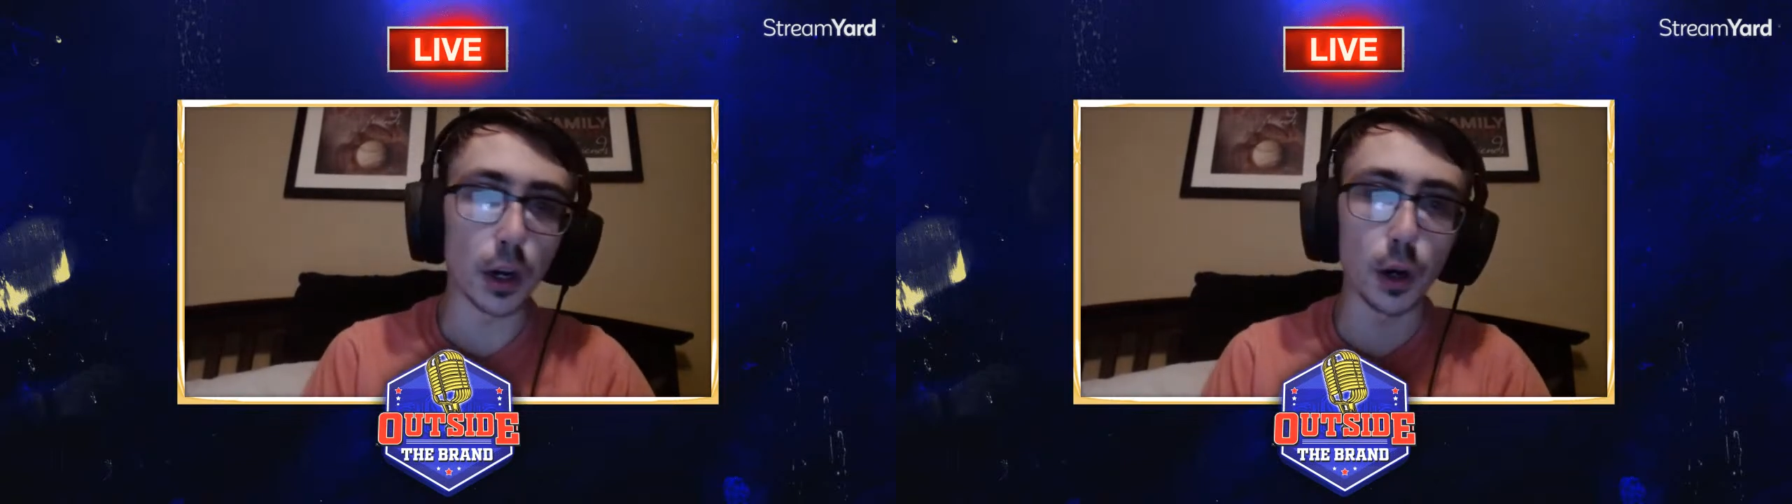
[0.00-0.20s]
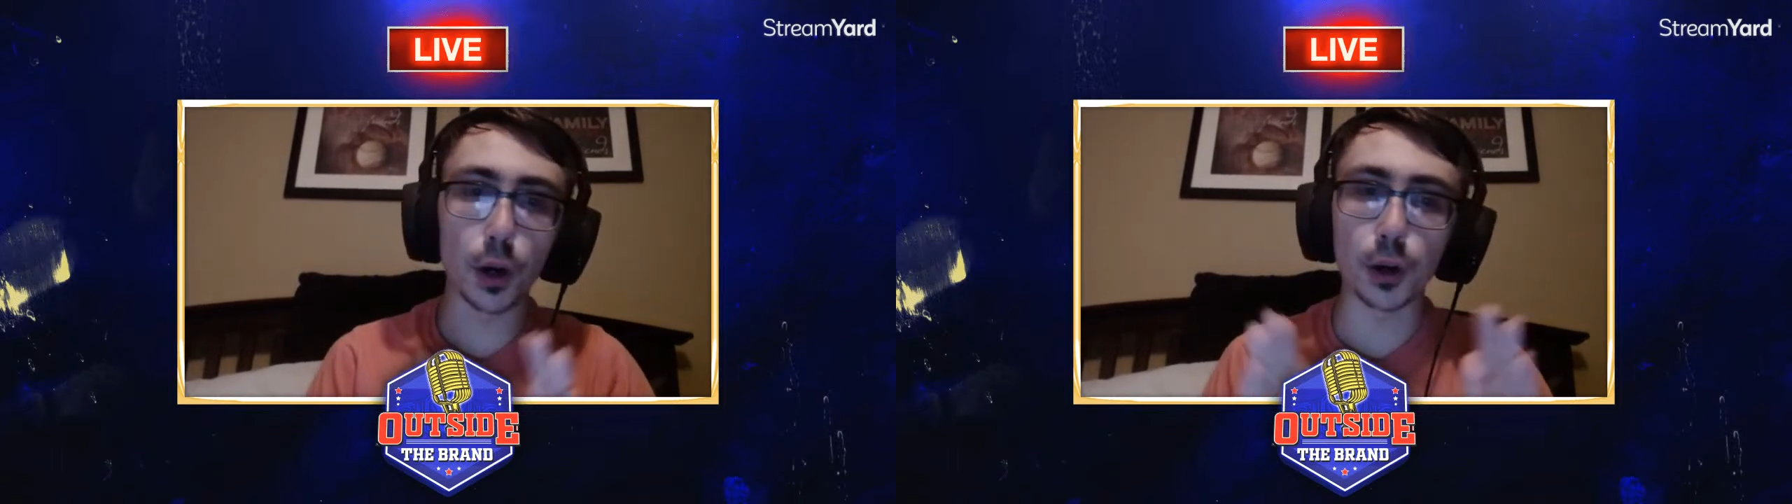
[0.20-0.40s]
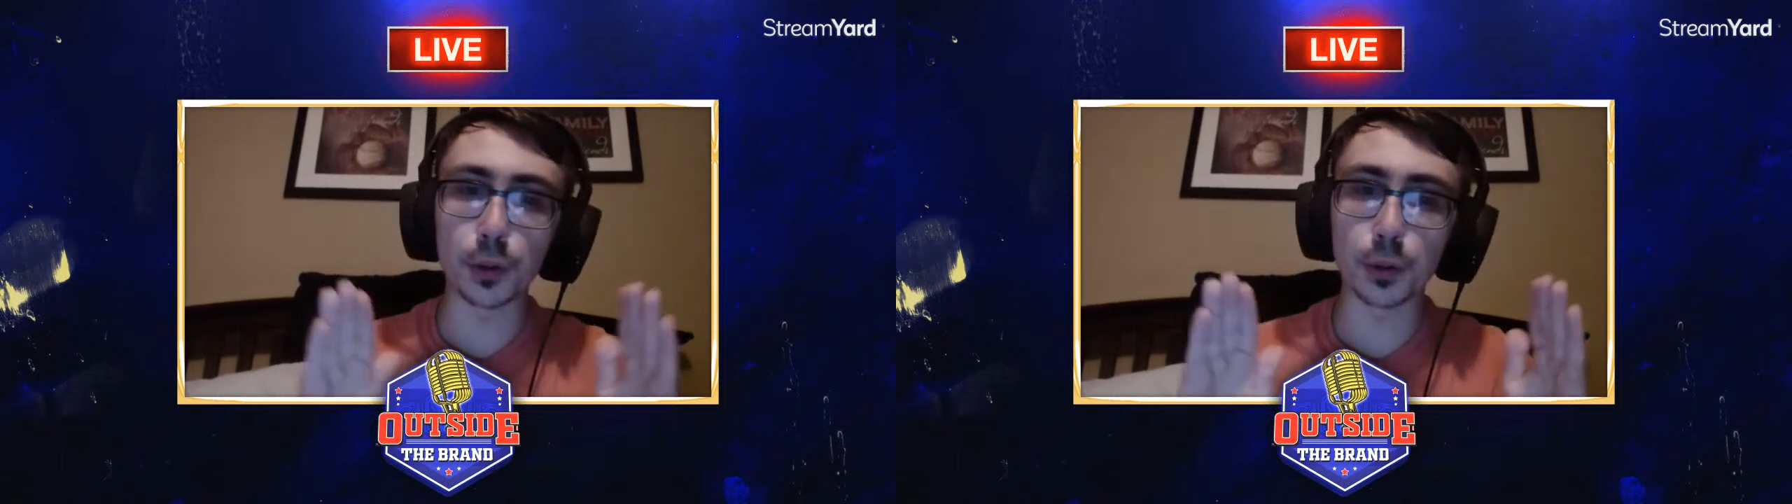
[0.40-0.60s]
all